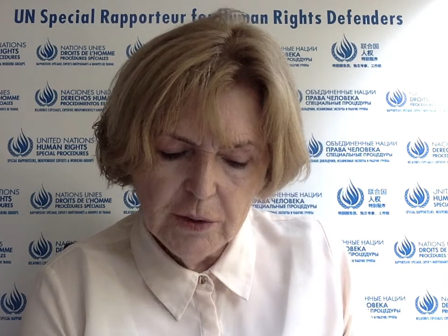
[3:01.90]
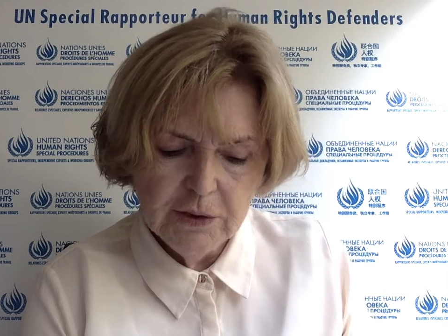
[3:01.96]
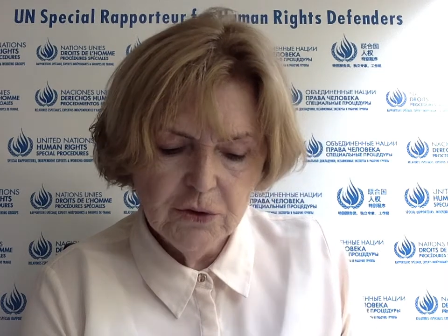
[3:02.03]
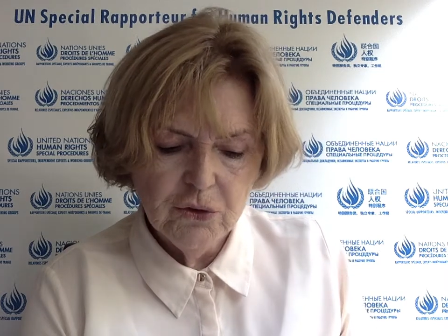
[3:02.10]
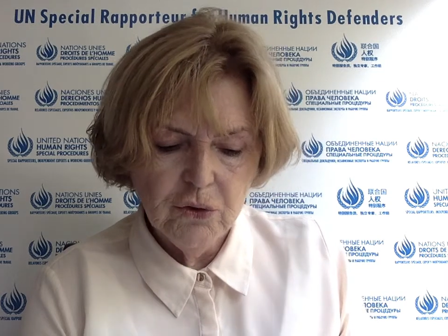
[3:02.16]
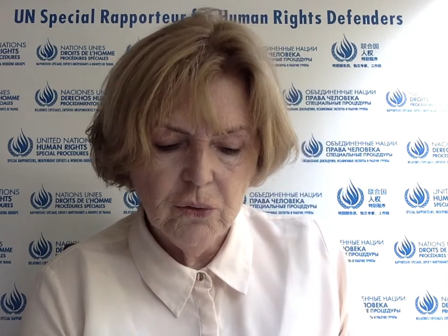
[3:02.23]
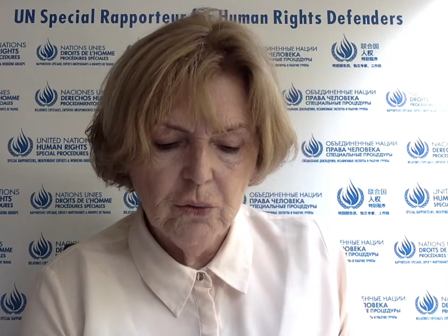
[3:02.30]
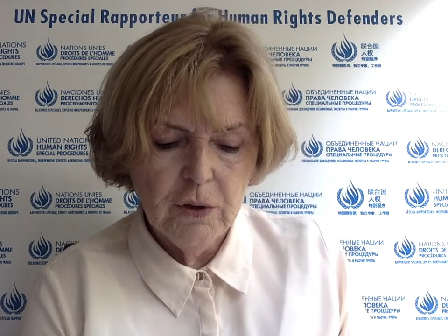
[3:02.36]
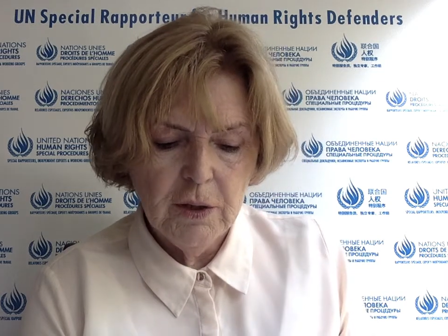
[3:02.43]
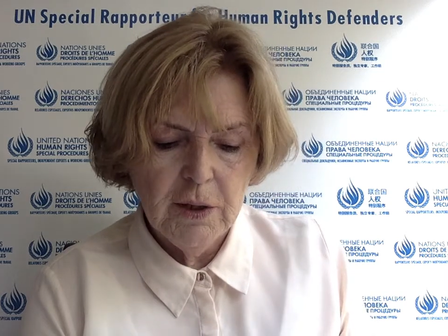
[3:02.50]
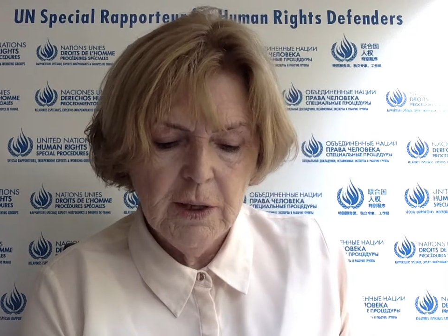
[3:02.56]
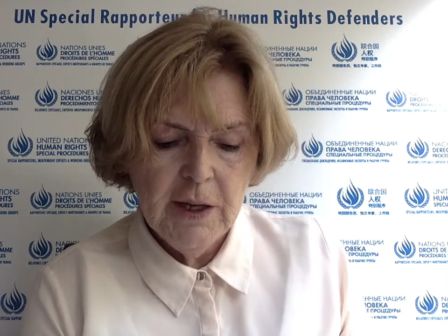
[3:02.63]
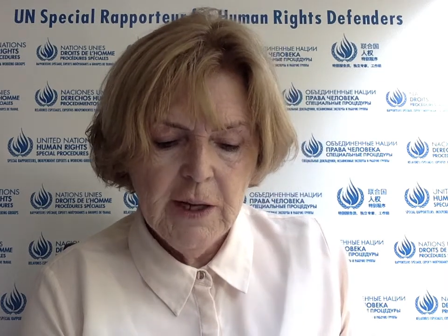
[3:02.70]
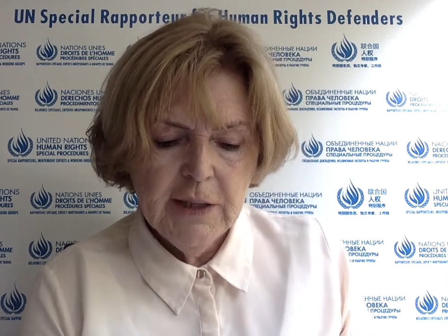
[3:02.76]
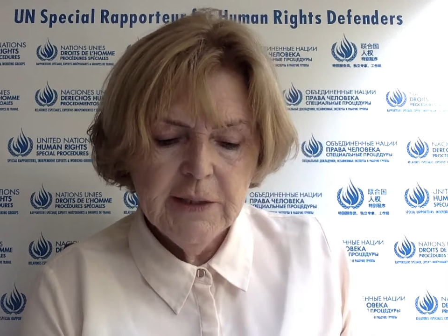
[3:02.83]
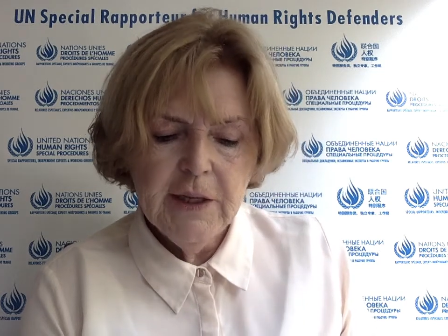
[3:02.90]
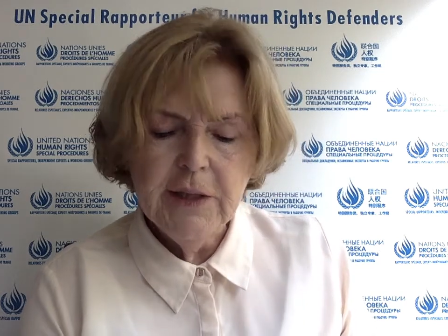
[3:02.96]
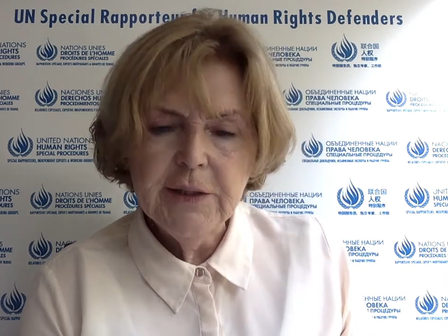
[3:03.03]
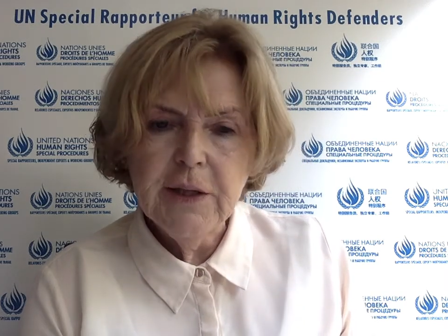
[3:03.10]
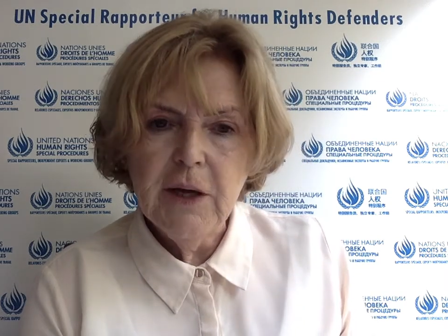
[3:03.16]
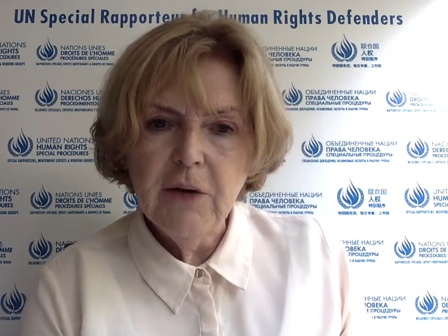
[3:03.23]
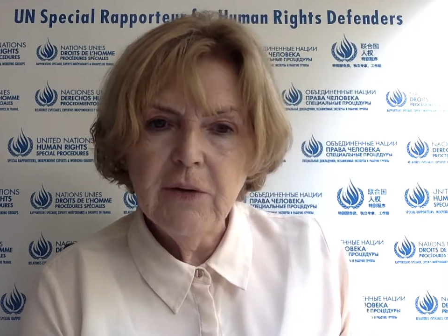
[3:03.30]
ensure
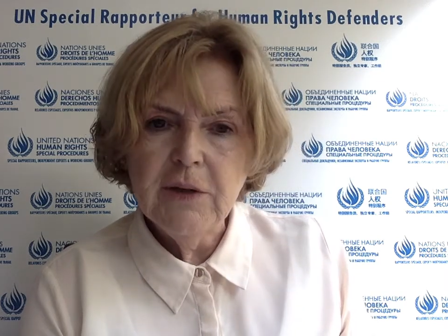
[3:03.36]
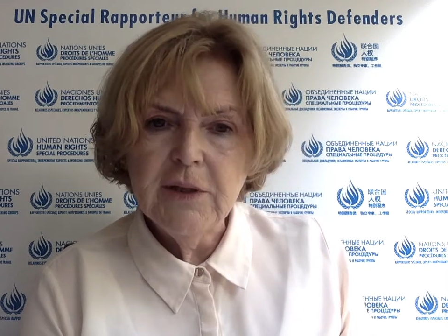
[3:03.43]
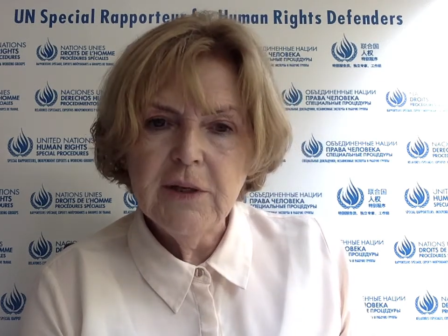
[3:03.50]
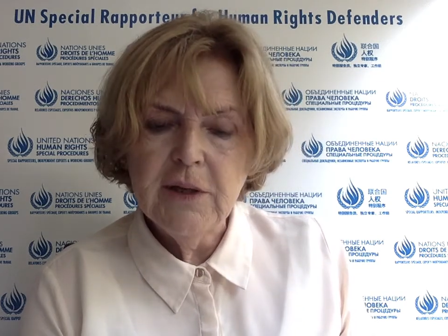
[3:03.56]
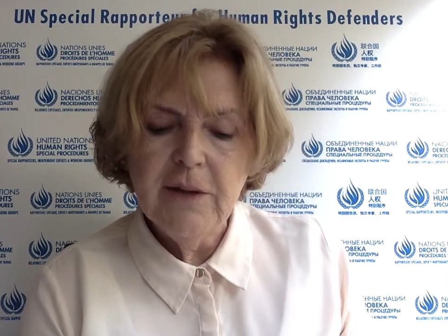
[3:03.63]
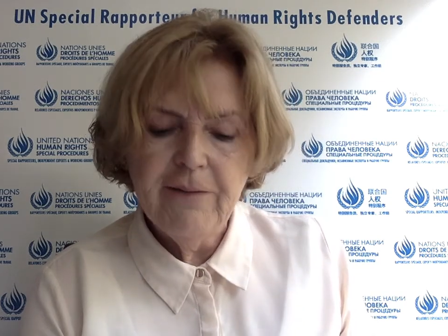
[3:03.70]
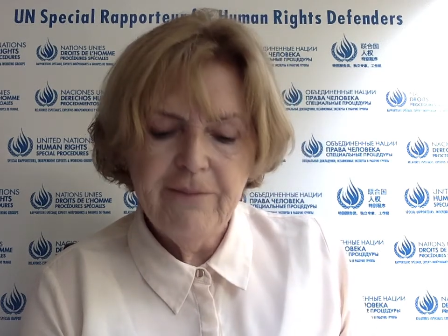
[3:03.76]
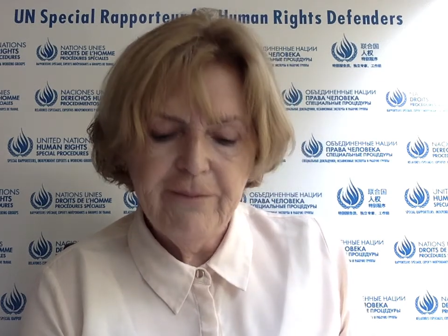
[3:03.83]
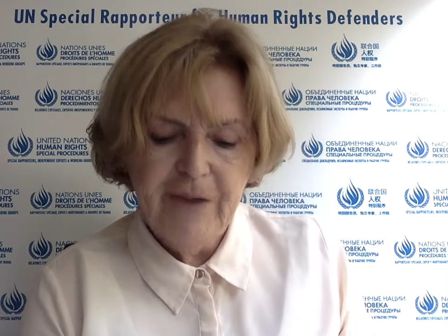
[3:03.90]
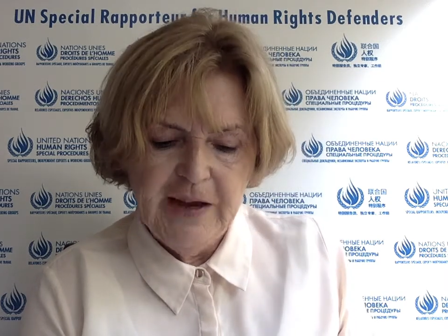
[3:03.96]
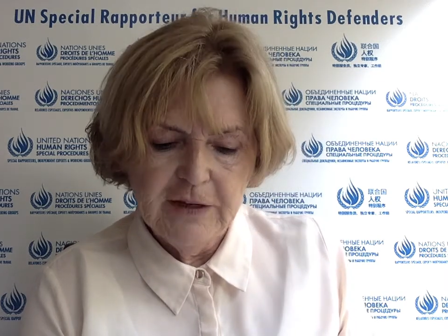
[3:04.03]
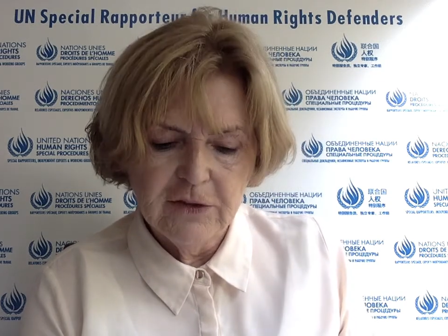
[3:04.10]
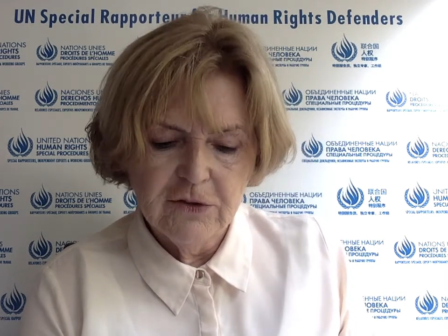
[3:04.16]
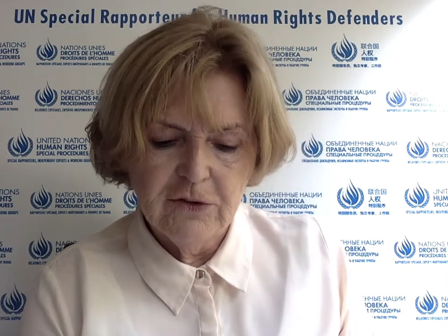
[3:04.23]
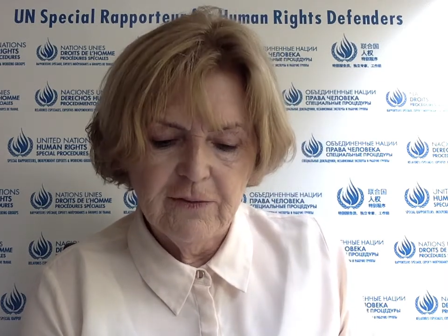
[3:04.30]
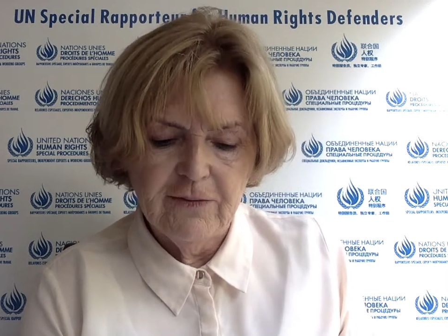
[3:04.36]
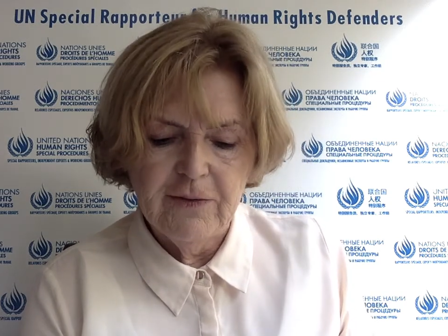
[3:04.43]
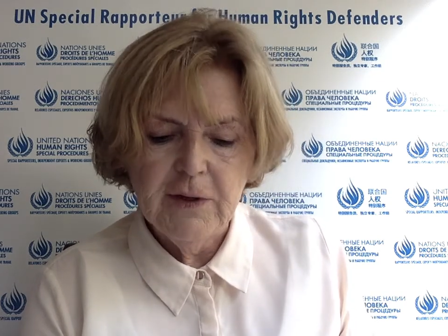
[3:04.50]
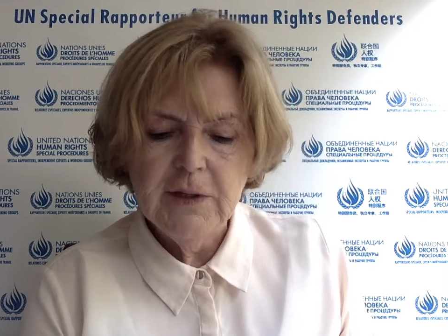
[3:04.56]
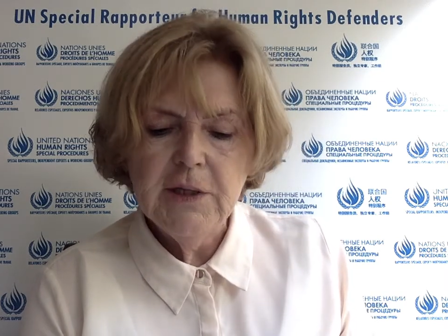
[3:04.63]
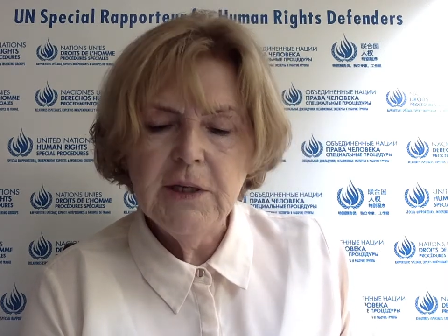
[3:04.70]
that there is an effective,